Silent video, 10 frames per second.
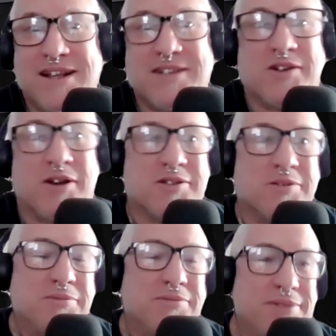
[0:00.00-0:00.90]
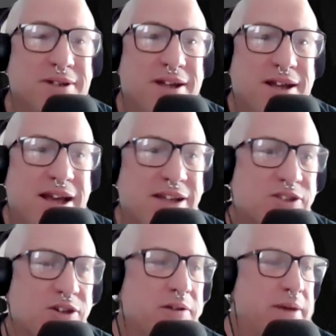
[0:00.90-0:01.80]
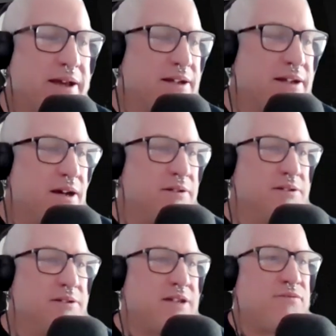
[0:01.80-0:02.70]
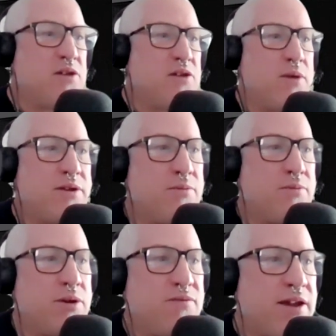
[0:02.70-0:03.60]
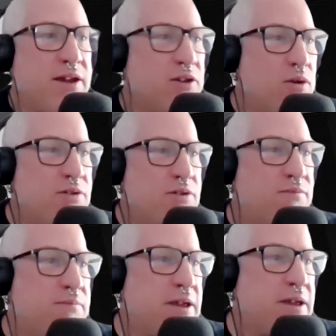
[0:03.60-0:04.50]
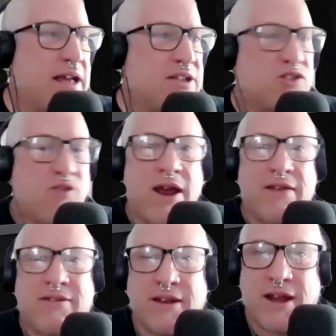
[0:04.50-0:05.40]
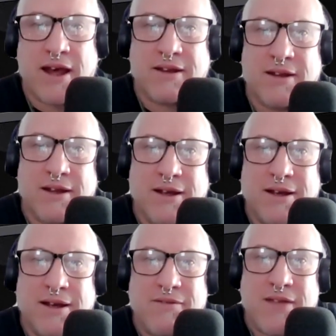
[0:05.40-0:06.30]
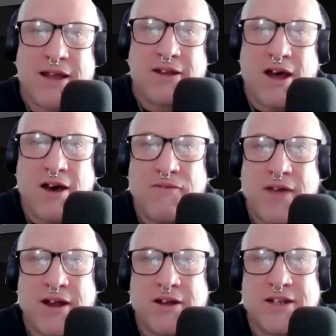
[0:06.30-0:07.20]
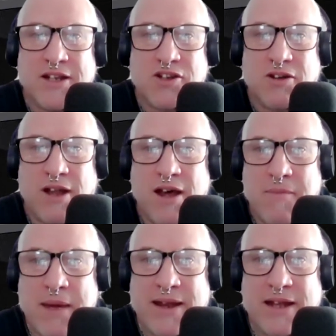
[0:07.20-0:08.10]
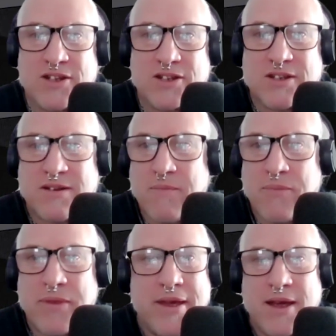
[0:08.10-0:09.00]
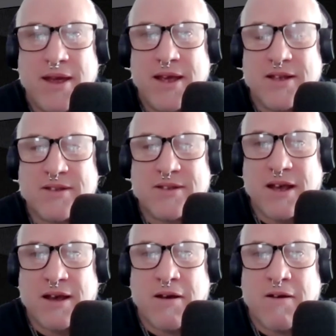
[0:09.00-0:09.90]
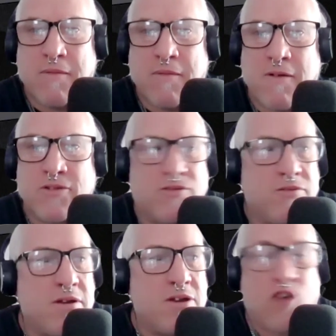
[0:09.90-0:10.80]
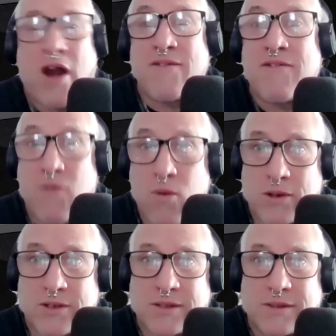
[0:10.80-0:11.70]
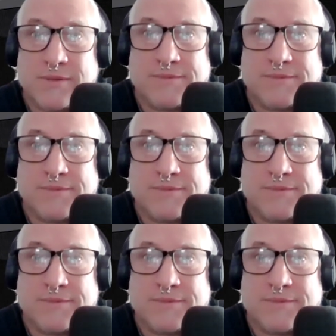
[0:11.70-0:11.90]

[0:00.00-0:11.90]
that's awesome. That's good, man. Definitely when you find the Lord, you get that strength and that love, that unconditional love, man. That just is a driving force.